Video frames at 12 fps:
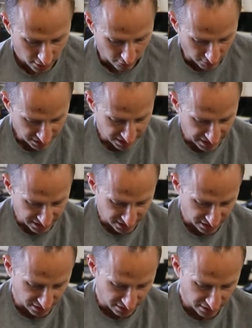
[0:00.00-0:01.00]
Once
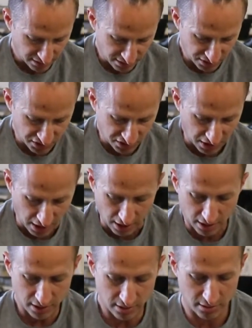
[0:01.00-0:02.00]
that's snug,
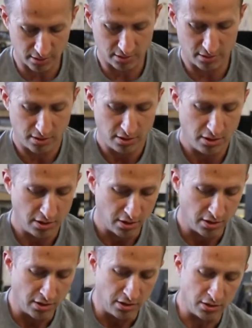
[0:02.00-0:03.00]

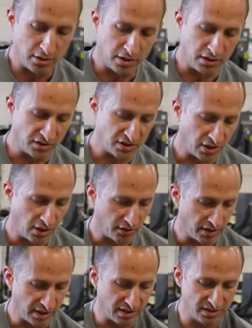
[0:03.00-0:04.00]
you can install
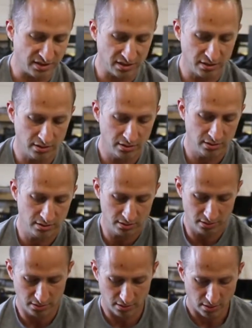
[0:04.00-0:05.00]
this
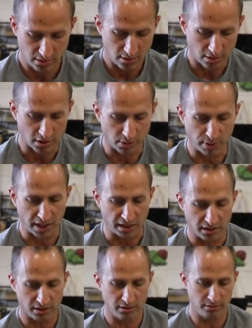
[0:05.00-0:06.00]
on the
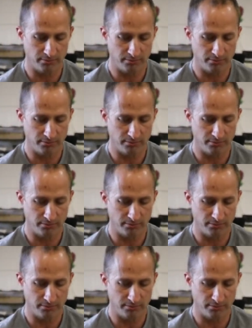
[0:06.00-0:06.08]
bike.